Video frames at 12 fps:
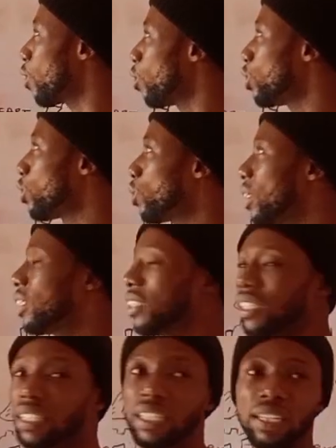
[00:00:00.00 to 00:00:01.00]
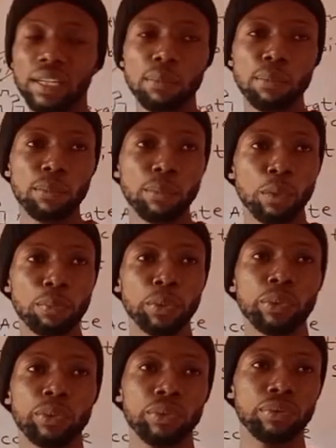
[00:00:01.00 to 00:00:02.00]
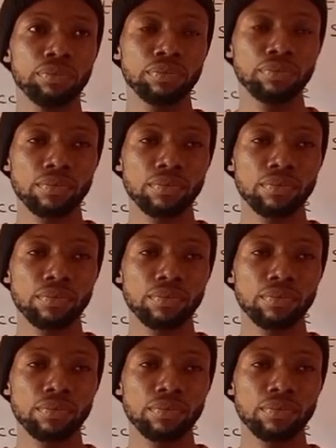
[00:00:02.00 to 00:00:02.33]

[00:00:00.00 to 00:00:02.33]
constrict the pupil.